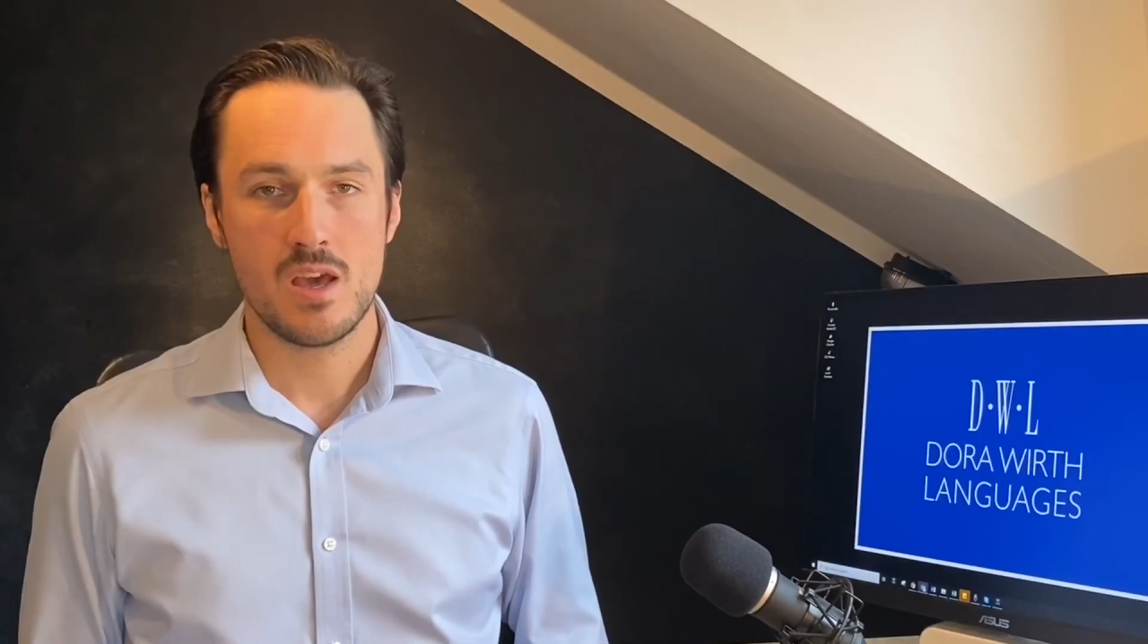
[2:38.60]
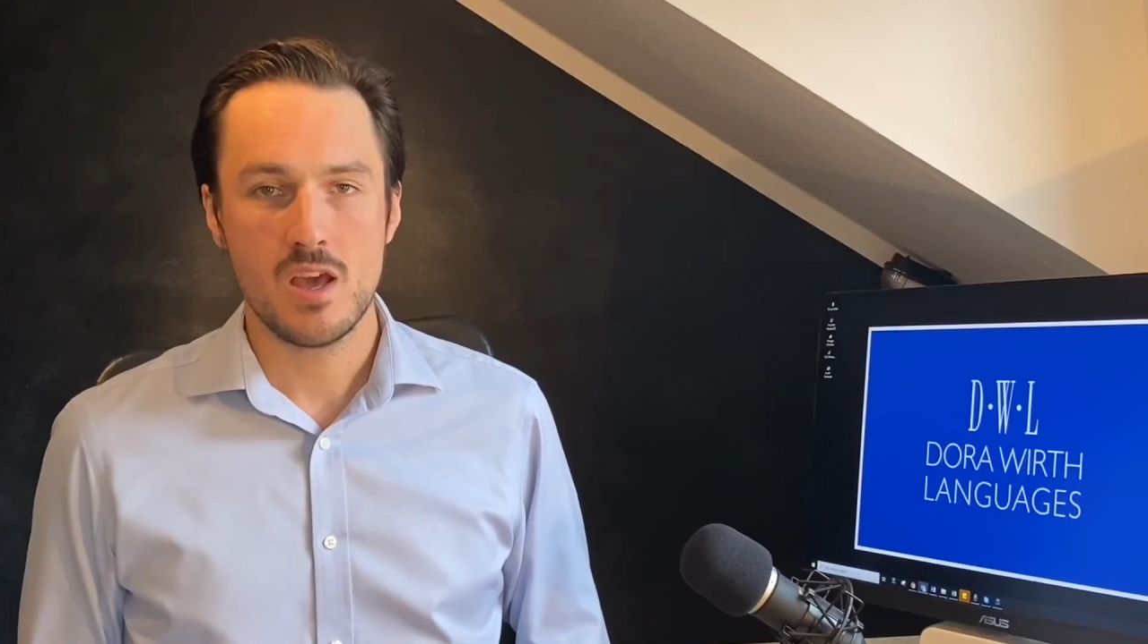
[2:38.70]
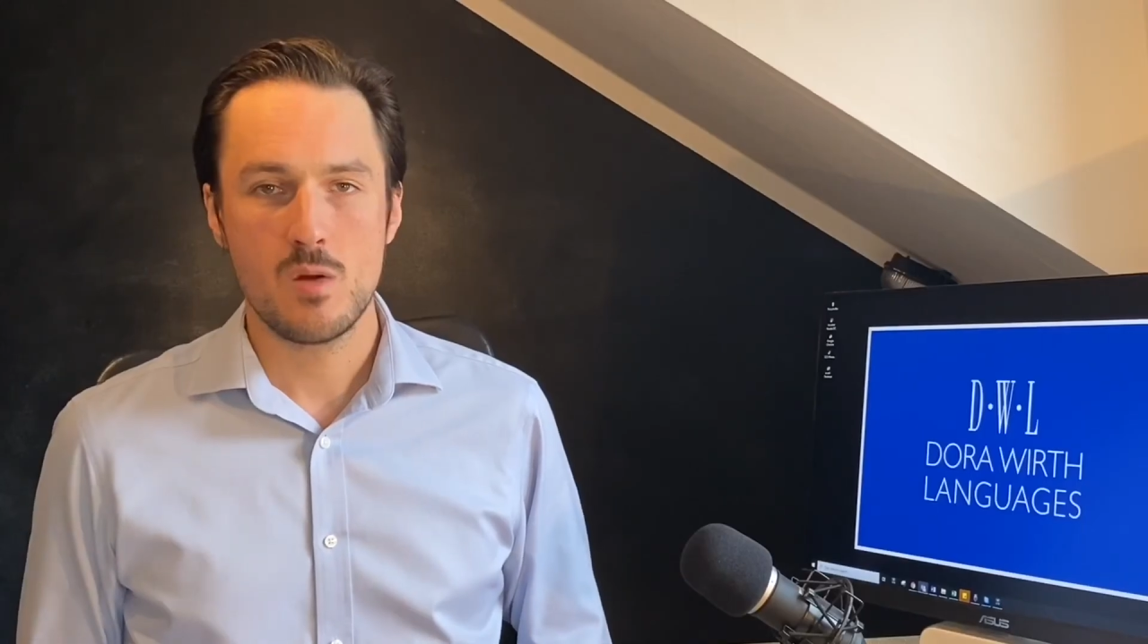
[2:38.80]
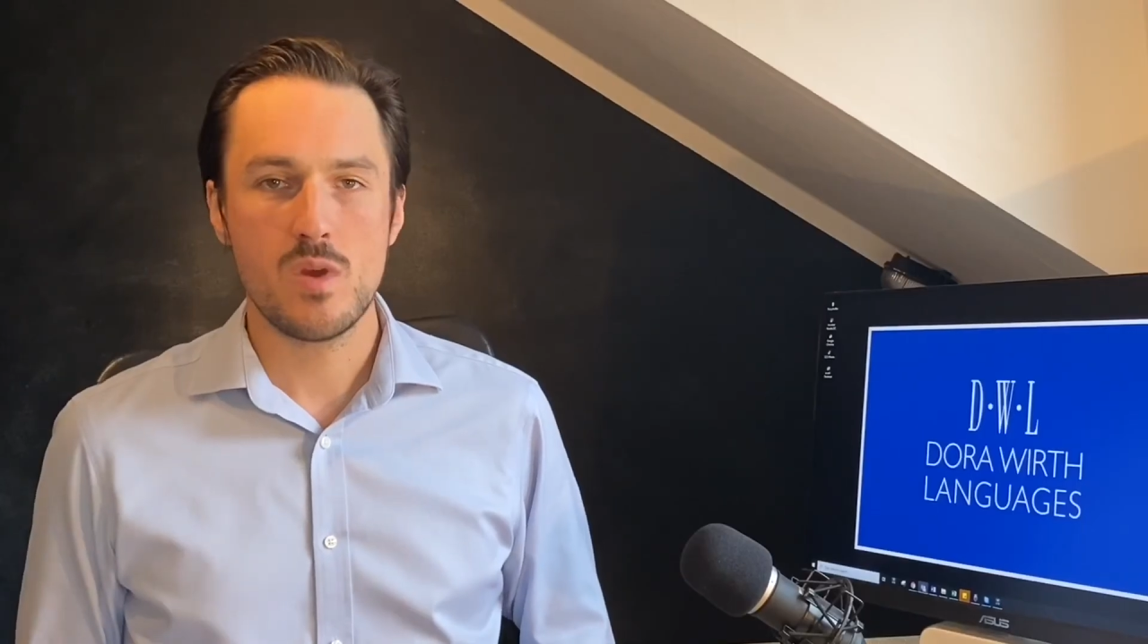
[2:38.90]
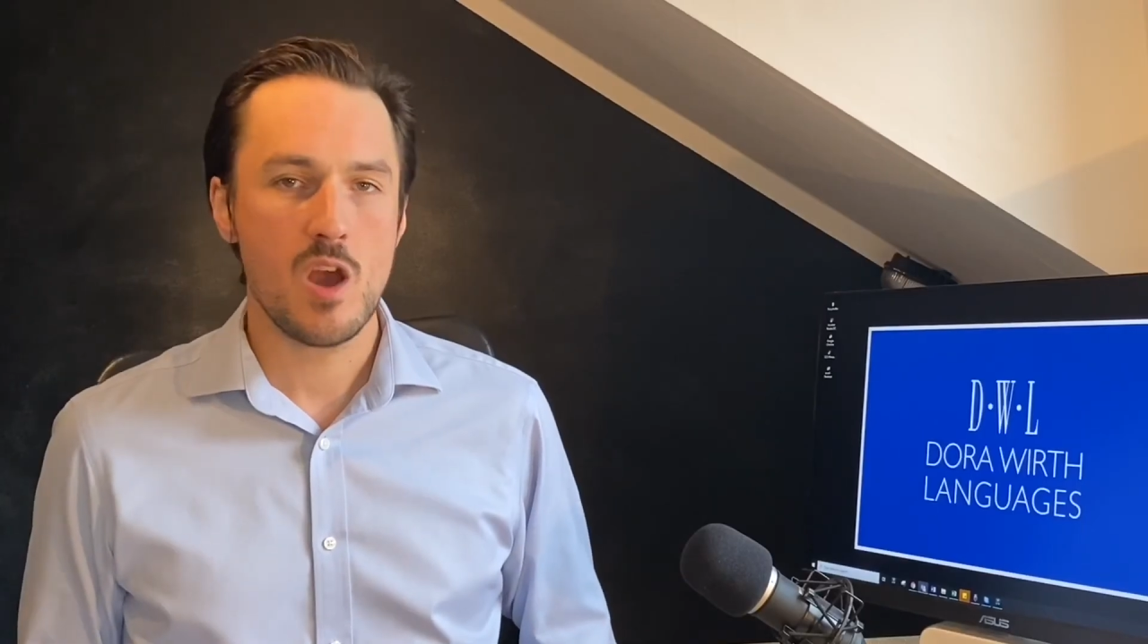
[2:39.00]

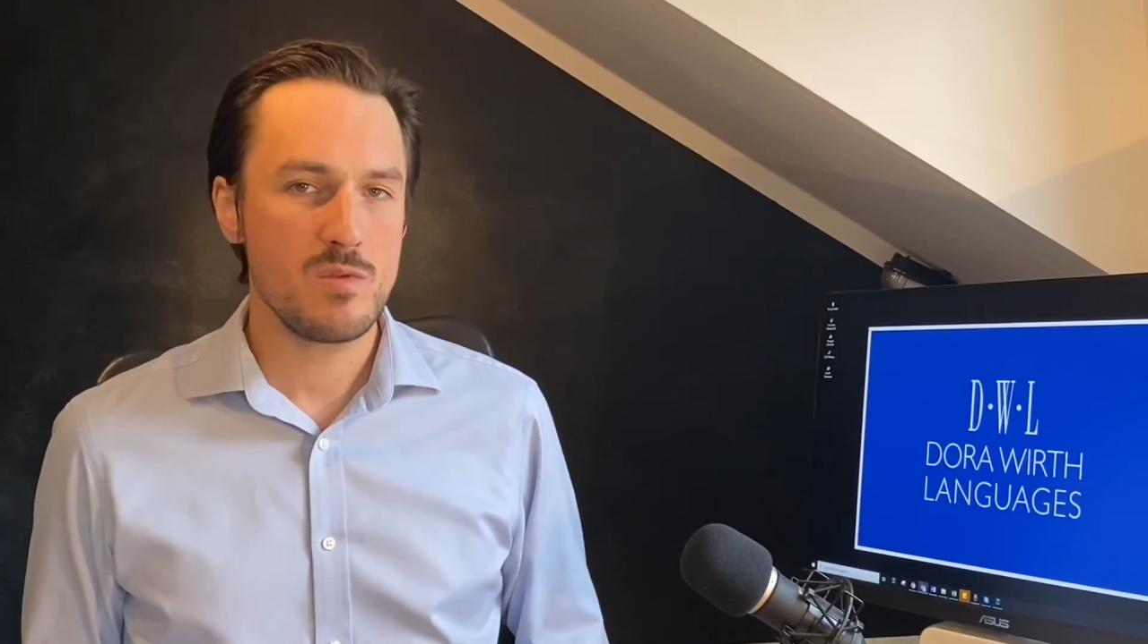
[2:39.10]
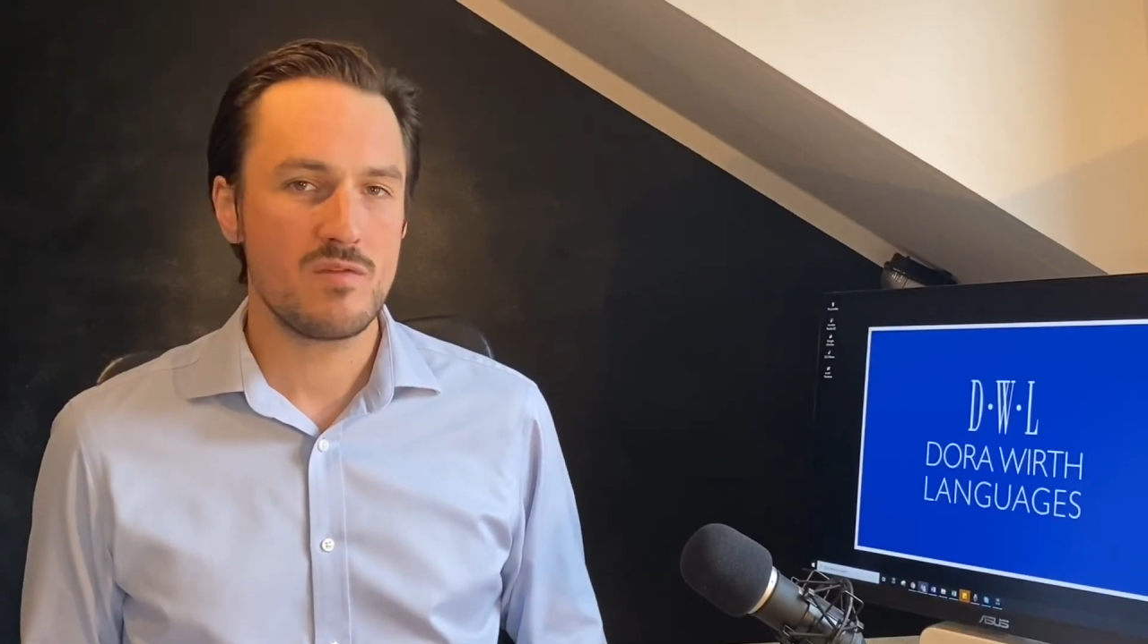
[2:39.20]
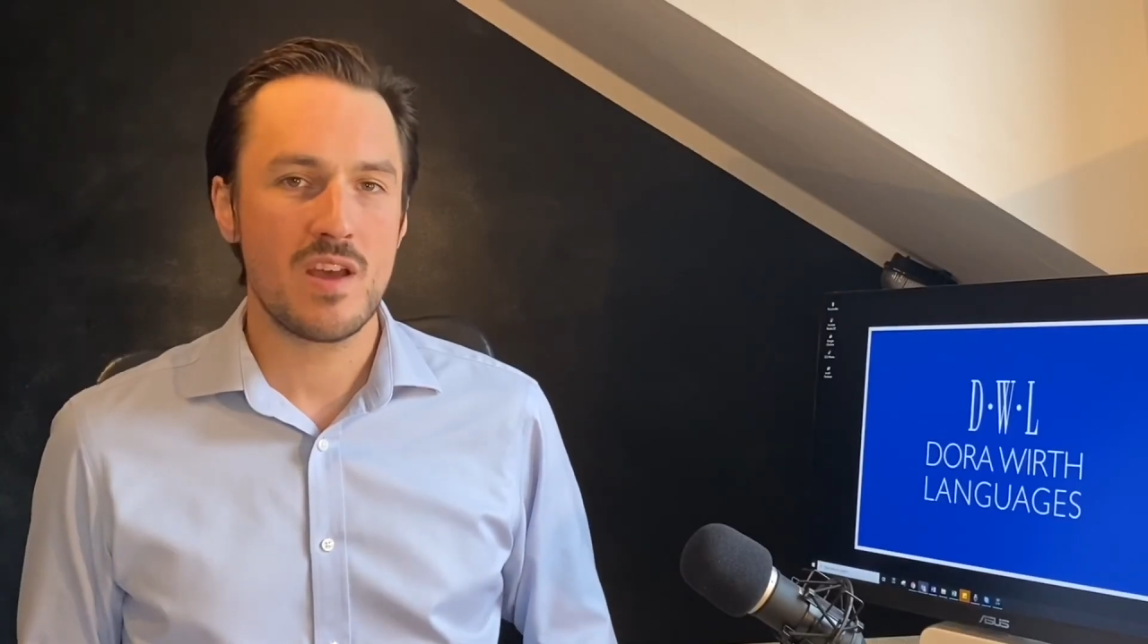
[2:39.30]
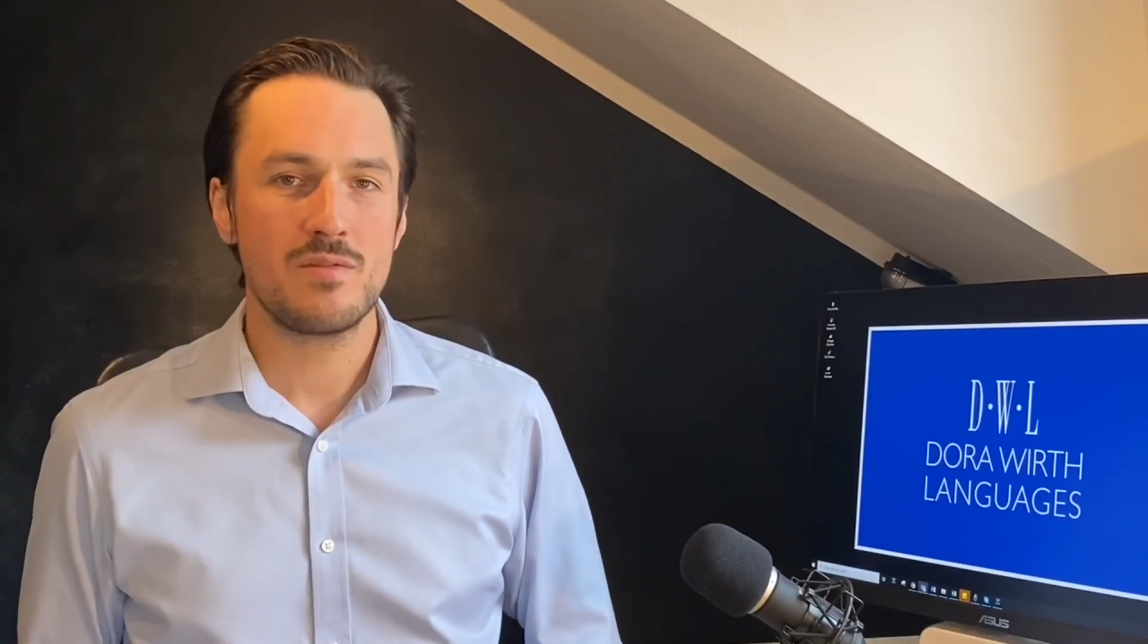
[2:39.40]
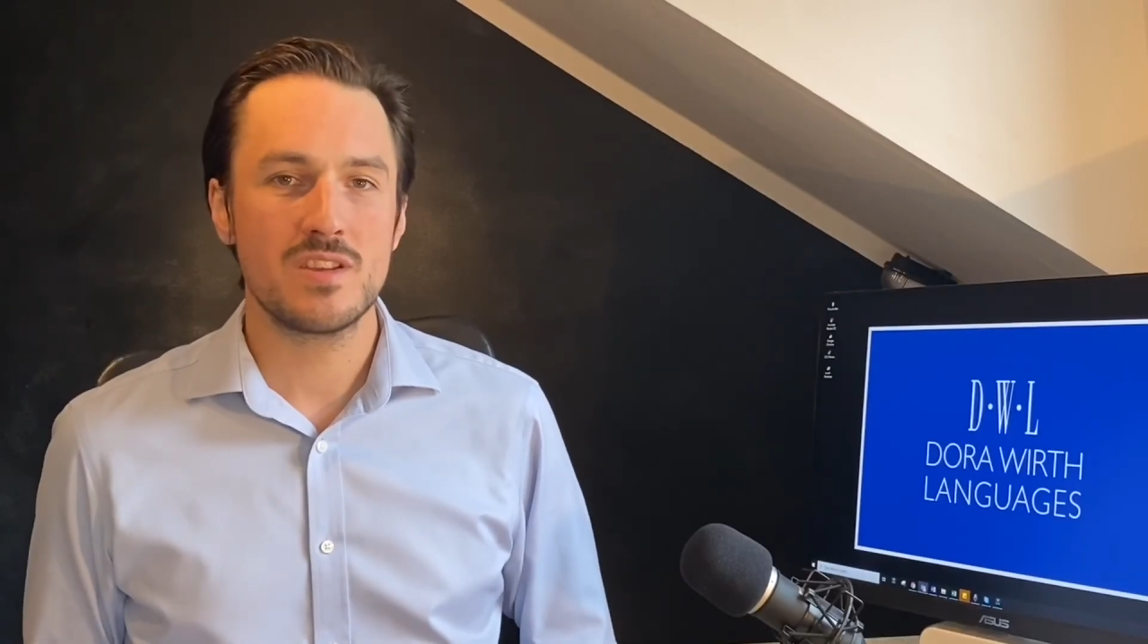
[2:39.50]
We hope you
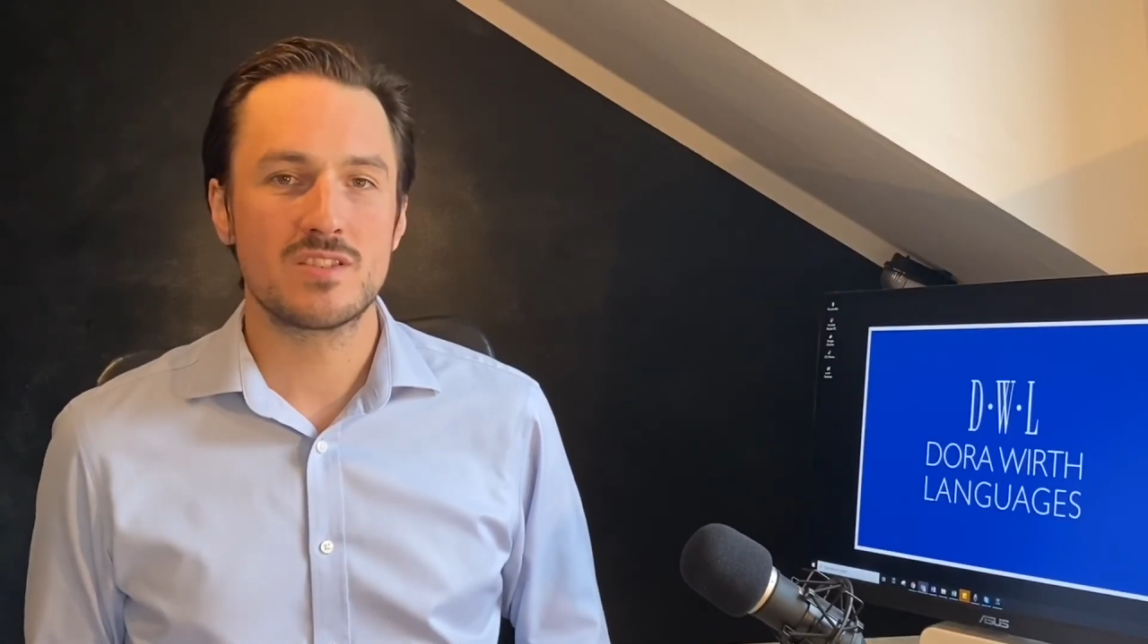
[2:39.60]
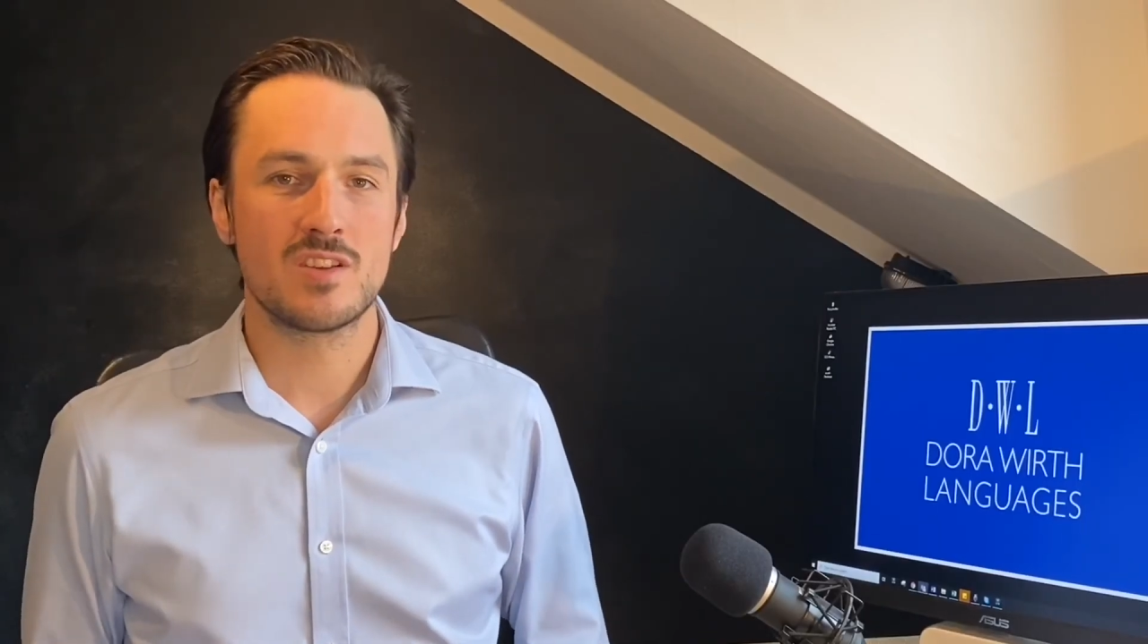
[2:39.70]
found this